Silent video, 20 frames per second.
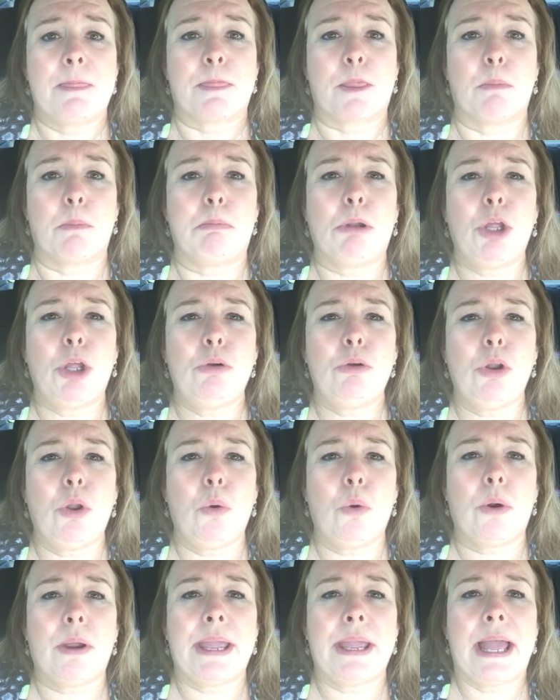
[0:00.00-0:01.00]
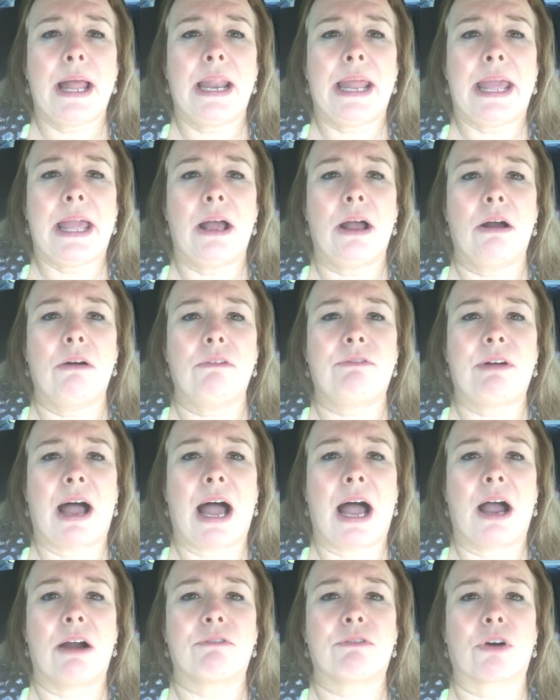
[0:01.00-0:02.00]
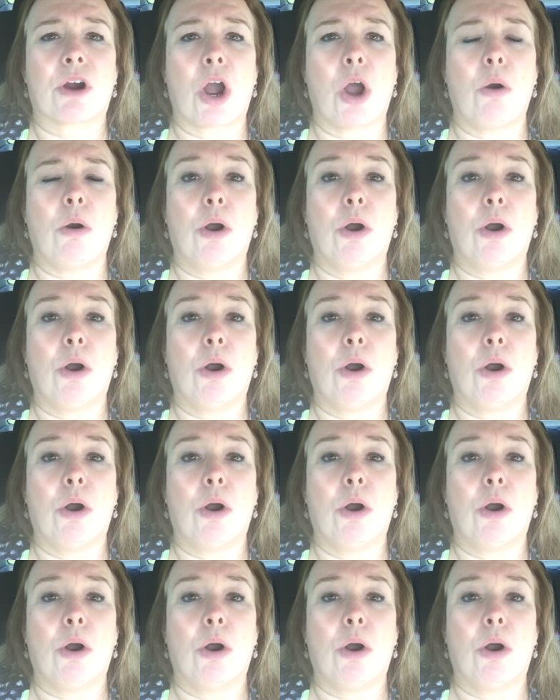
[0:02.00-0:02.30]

The blue L'Oreal Elvive.